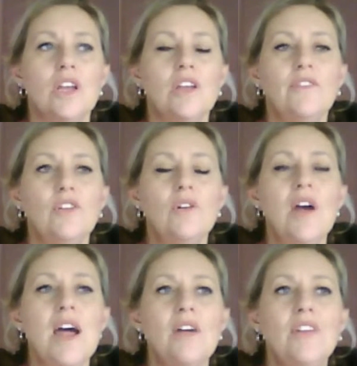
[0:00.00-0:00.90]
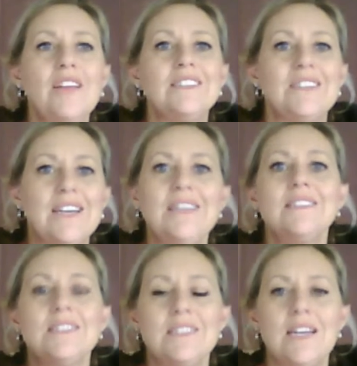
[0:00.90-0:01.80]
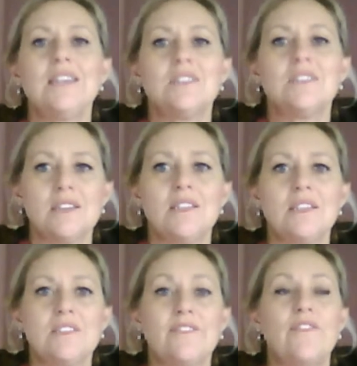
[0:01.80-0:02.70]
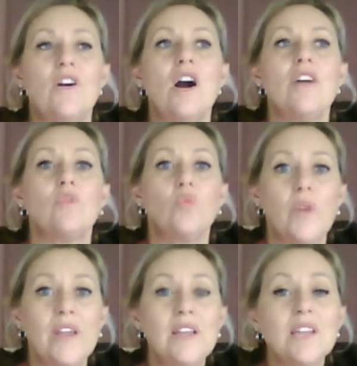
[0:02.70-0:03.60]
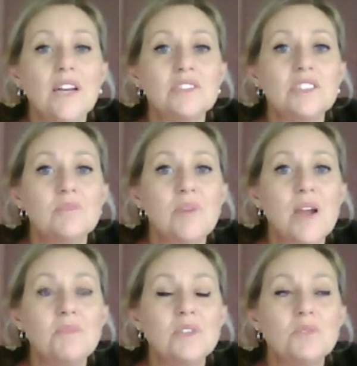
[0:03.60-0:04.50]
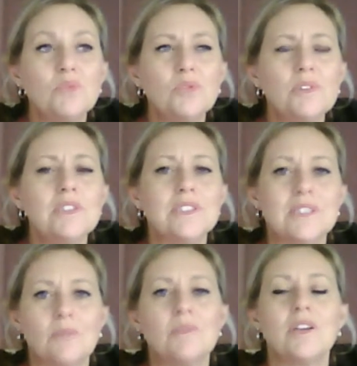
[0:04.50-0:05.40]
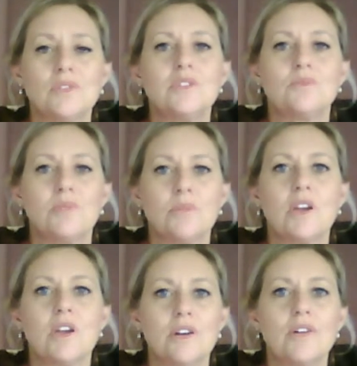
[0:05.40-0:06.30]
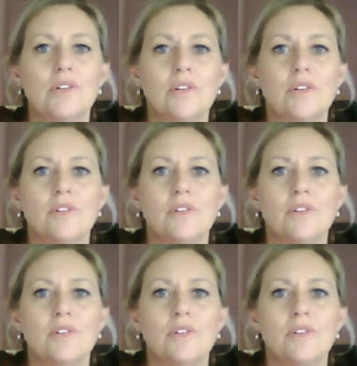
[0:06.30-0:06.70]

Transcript: If you're having days and days like this five weeks after your baby's born, something else is probably going on.